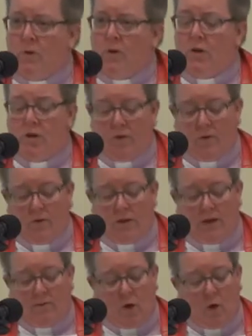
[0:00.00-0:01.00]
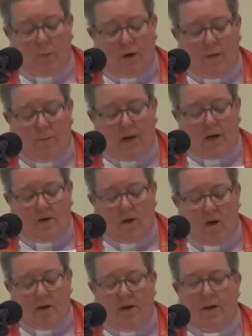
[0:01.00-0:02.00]
the Jews and Roma being
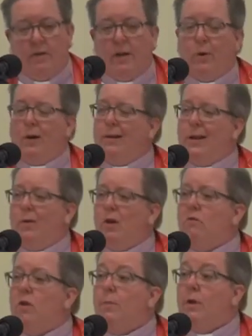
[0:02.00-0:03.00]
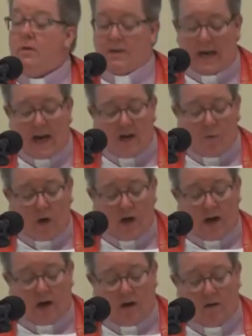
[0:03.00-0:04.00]
targeted, they were criminals
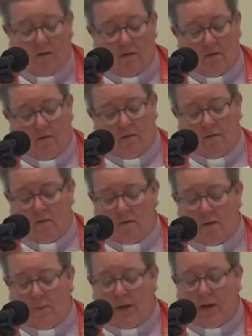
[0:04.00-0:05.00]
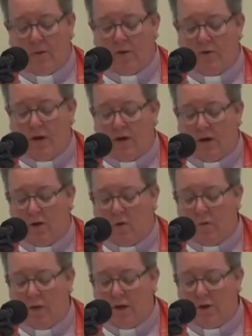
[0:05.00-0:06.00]
anyway. I mean, they were trying to go
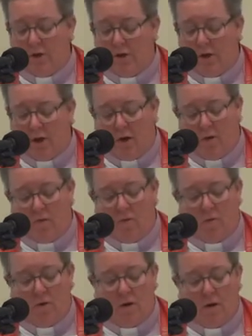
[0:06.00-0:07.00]
where they shouldn't go.